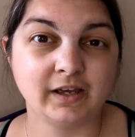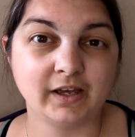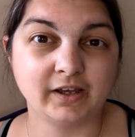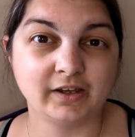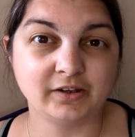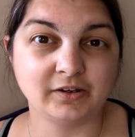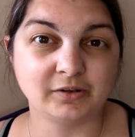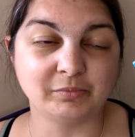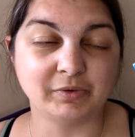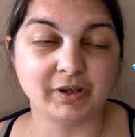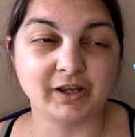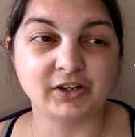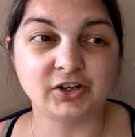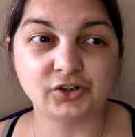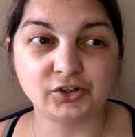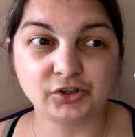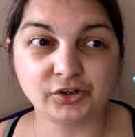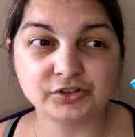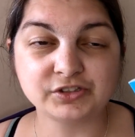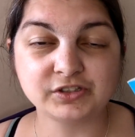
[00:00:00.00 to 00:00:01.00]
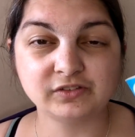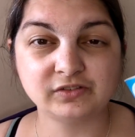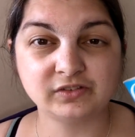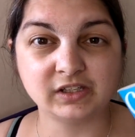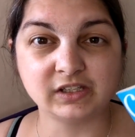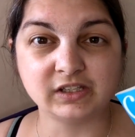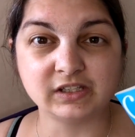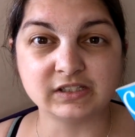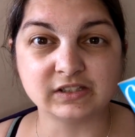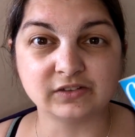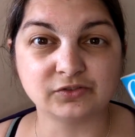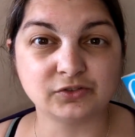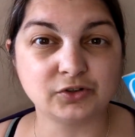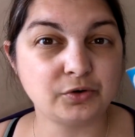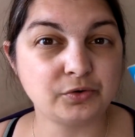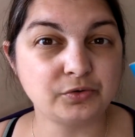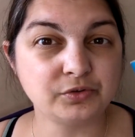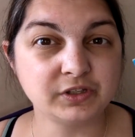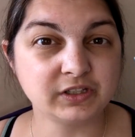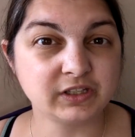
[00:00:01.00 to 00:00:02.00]
And a lot of these have
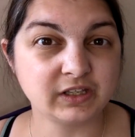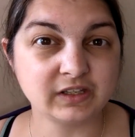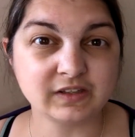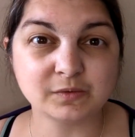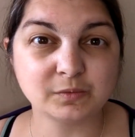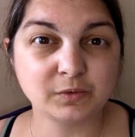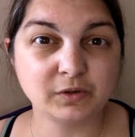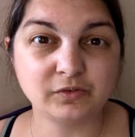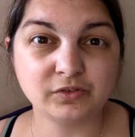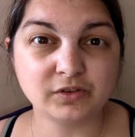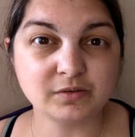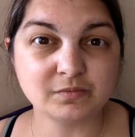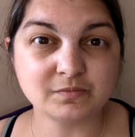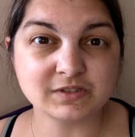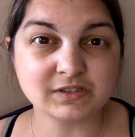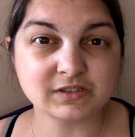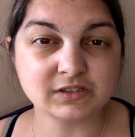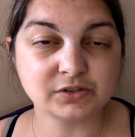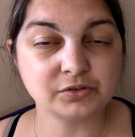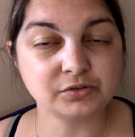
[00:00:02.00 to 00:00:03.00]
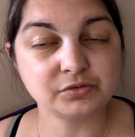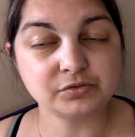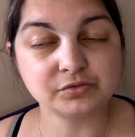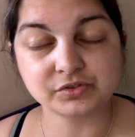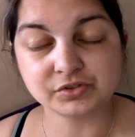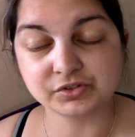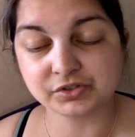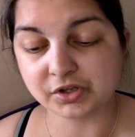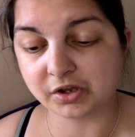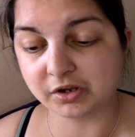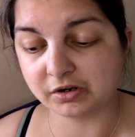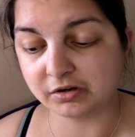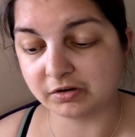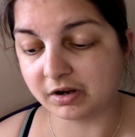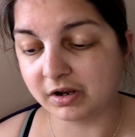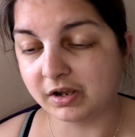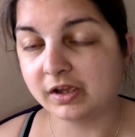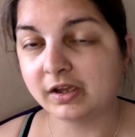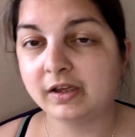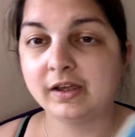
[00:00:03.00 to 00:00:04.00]
got all the kits with them still.
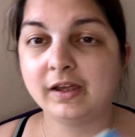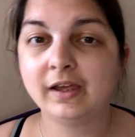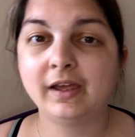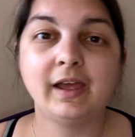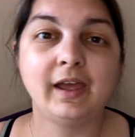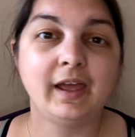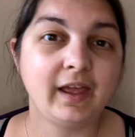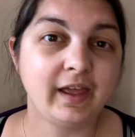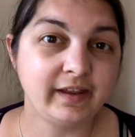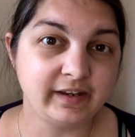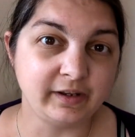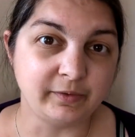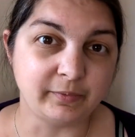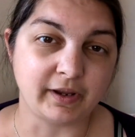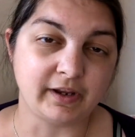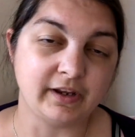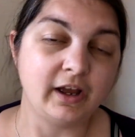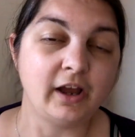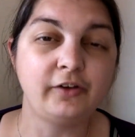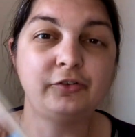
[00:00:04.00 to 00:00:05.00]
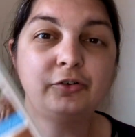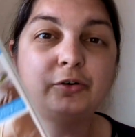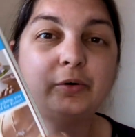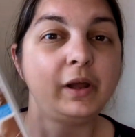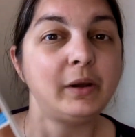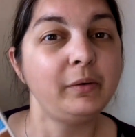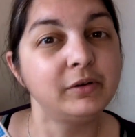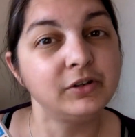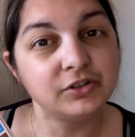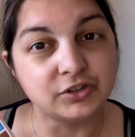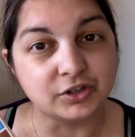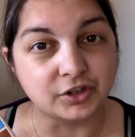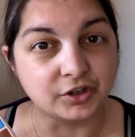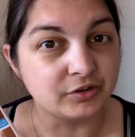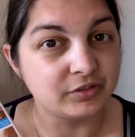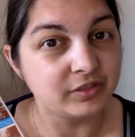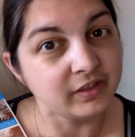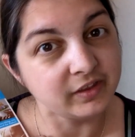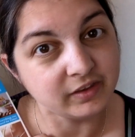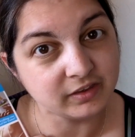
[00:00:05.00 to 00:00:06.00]
So anyway, I thought I would
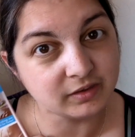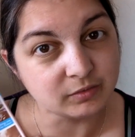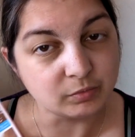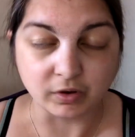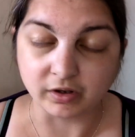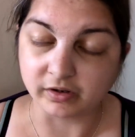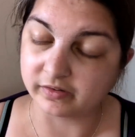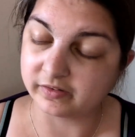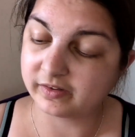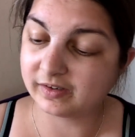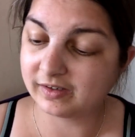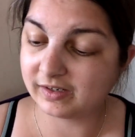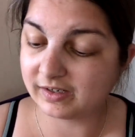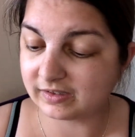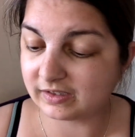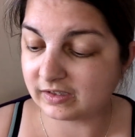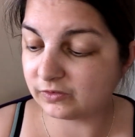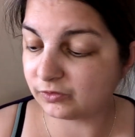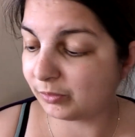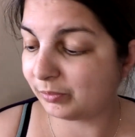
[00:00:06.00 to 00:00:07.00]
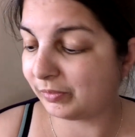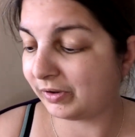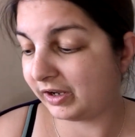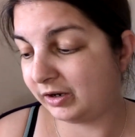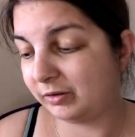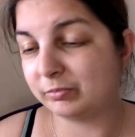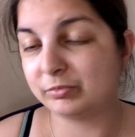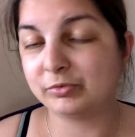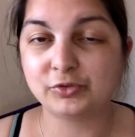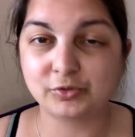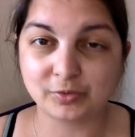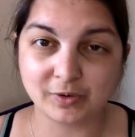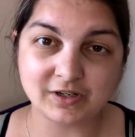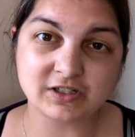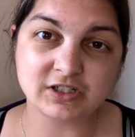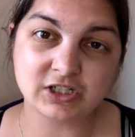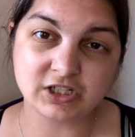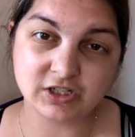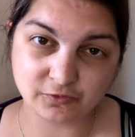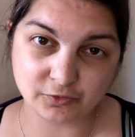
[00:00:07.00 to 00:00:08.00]
do this one. So this is from April
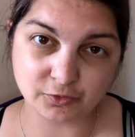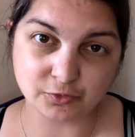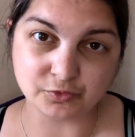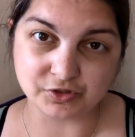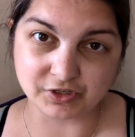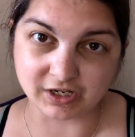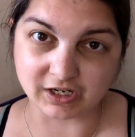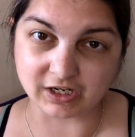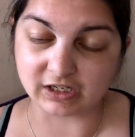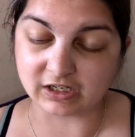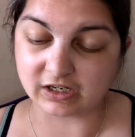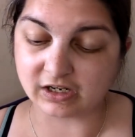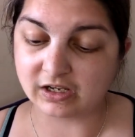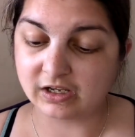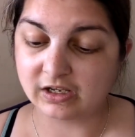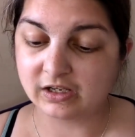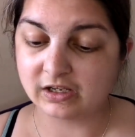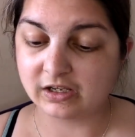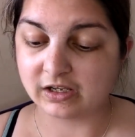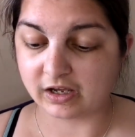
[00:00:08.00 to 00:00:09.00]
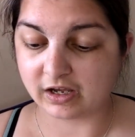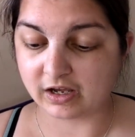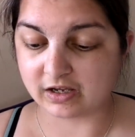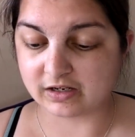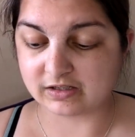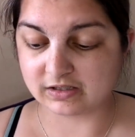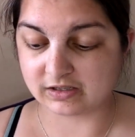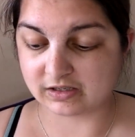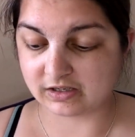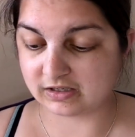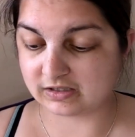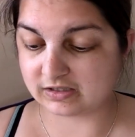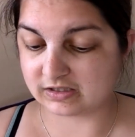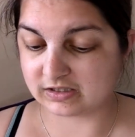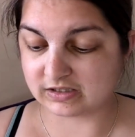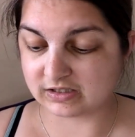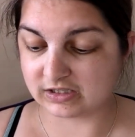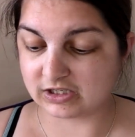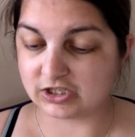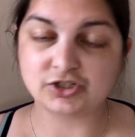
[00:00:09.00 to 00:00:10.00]
2014 and it
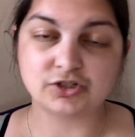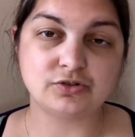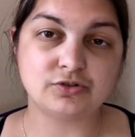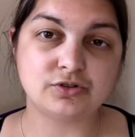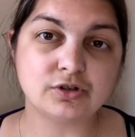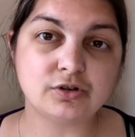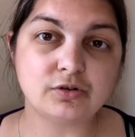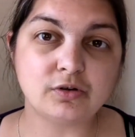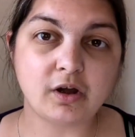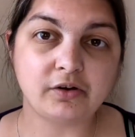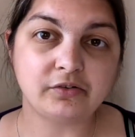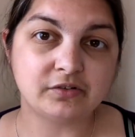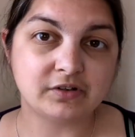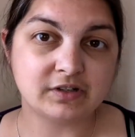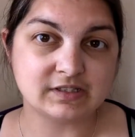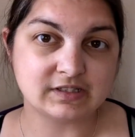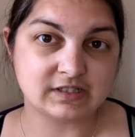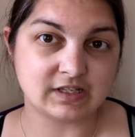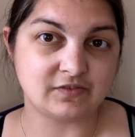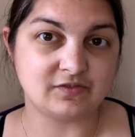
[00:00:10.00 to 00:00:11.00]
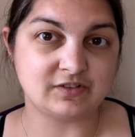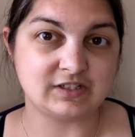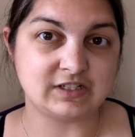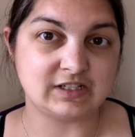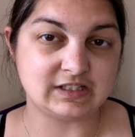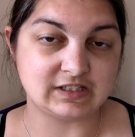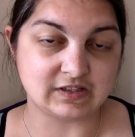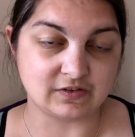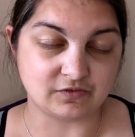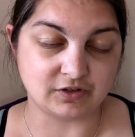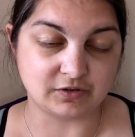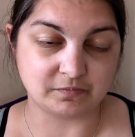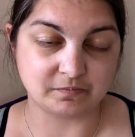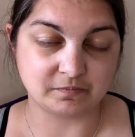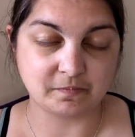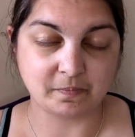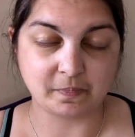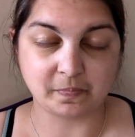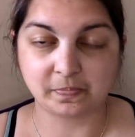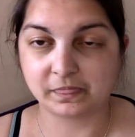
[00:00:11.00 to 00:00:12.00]
is issue 277.
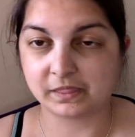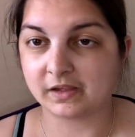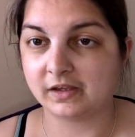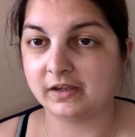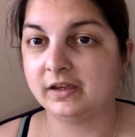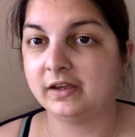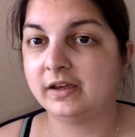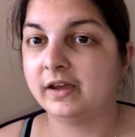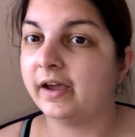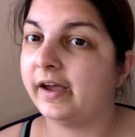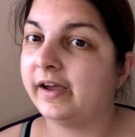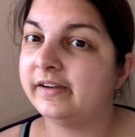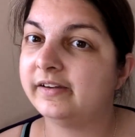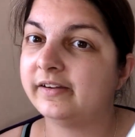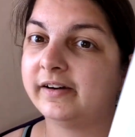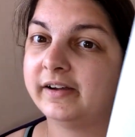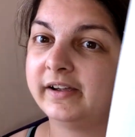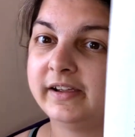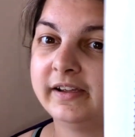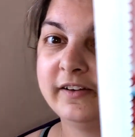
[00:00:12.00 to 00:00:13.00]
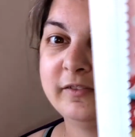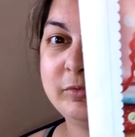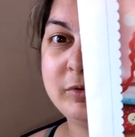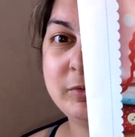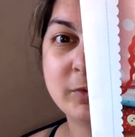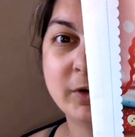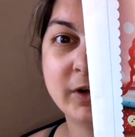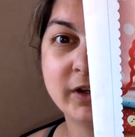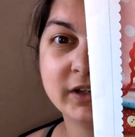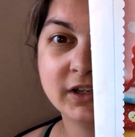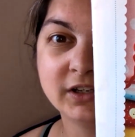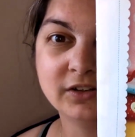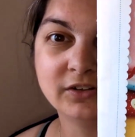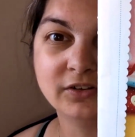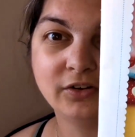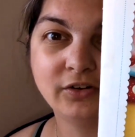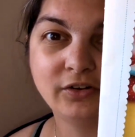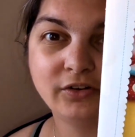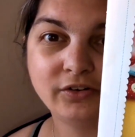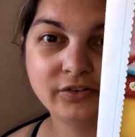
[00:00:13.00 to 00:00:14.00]
And I have been
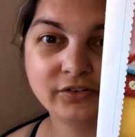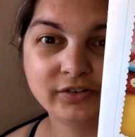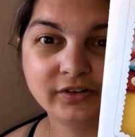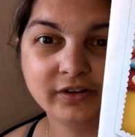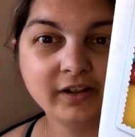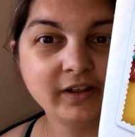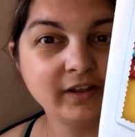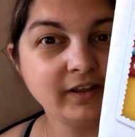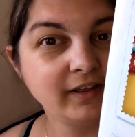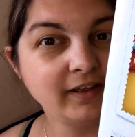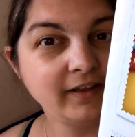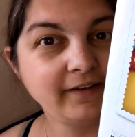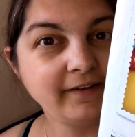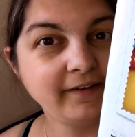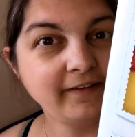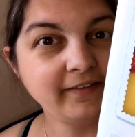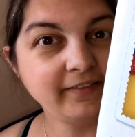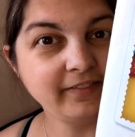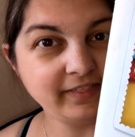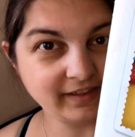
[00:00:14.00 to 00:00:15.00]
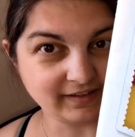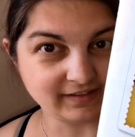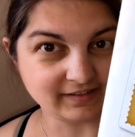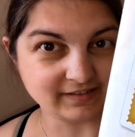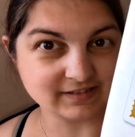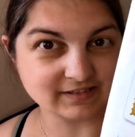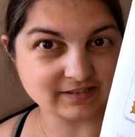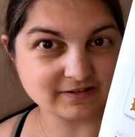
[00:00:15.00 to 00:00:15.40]
working on this.